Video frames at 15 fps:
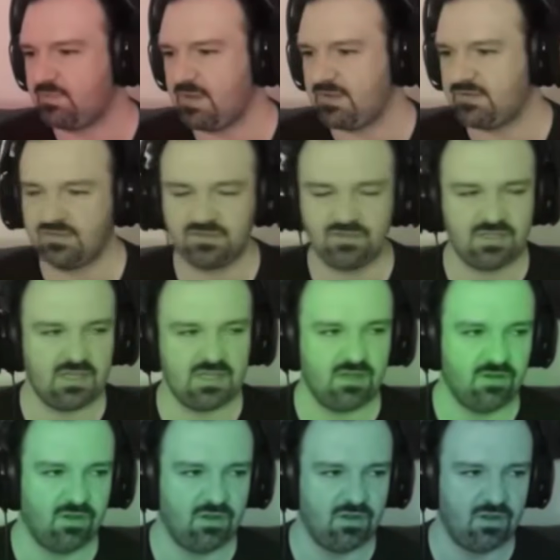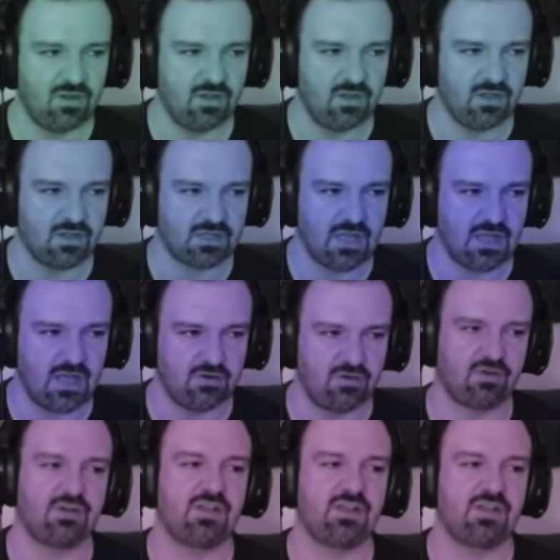was basically a, a, a con